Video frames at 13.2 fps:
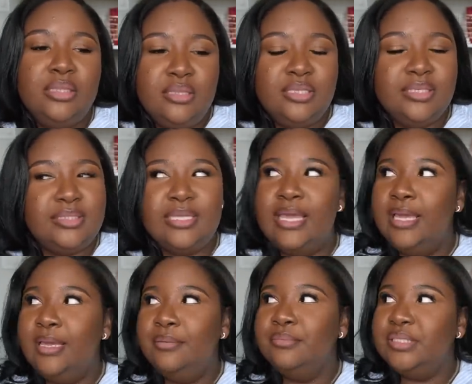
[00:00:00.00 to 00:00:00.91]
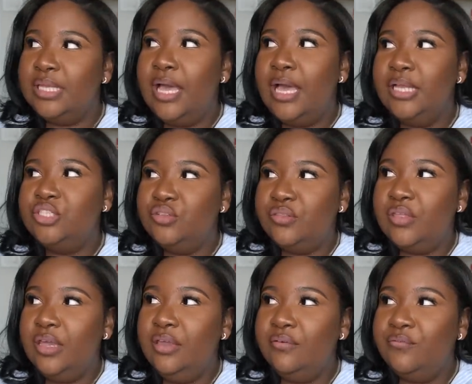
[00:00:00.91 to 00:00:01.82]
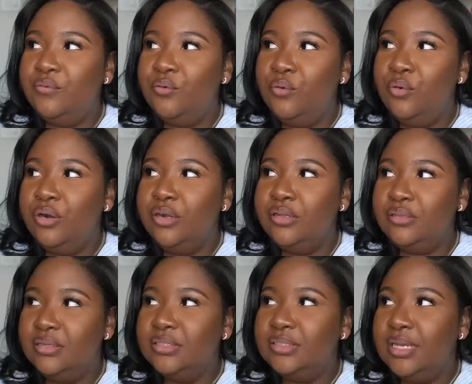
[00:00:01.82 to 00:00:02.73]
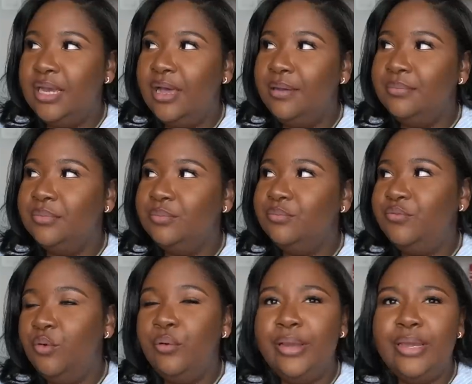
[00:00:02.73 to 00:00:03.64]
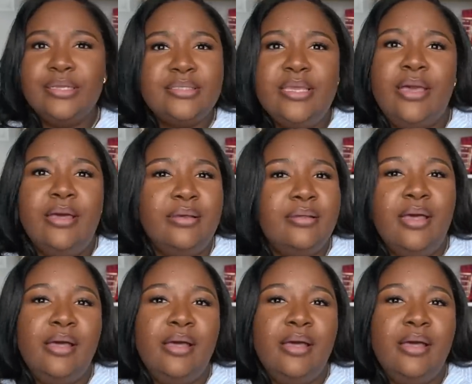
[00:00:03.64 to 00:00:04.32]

the same size, you think, for this top? Yeah. 4X, yeah.